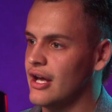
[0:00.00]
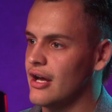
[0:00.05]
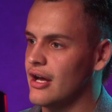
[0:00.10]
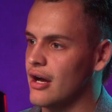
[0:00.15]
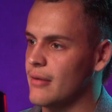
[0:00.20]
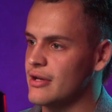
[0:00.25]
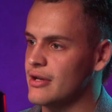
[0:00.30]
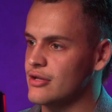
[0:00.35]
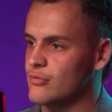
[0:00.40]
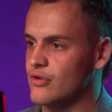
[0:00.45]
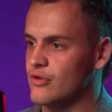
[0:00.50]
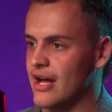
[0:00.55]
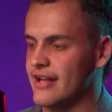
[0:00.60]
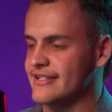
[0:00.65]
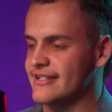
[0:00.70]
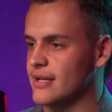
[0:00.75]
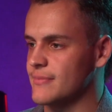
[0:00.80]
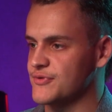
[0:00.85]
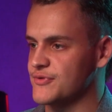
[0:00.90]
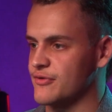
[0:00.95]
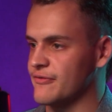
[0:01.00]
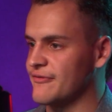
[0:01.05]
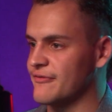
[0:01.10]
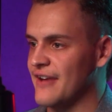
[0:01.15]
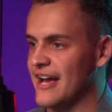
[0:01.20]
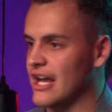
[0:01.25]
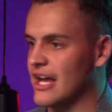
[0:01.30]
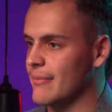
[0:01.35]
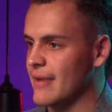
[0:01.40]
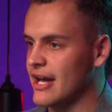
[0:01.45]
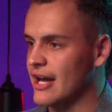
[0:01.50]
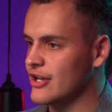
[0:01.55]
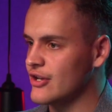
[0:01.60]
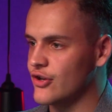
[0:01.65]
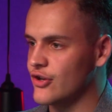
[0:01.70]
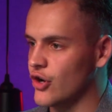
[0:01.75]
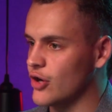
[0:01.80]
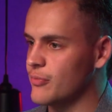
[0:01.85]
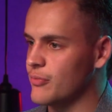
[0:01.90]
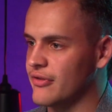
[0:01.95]
You would have had some sort of fame. How do you
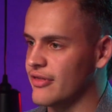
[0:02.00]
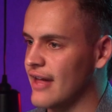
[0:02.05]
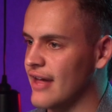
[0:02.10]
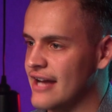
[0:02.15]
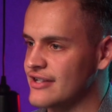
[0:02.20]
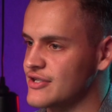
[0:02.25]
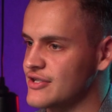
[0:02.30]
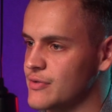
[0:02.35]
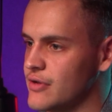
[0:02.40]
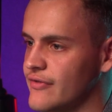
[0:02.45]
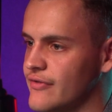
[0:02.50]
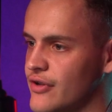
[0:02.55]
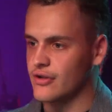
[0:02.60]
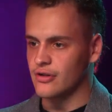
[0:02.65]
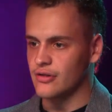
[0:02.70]
cope with that as a 12-year-old?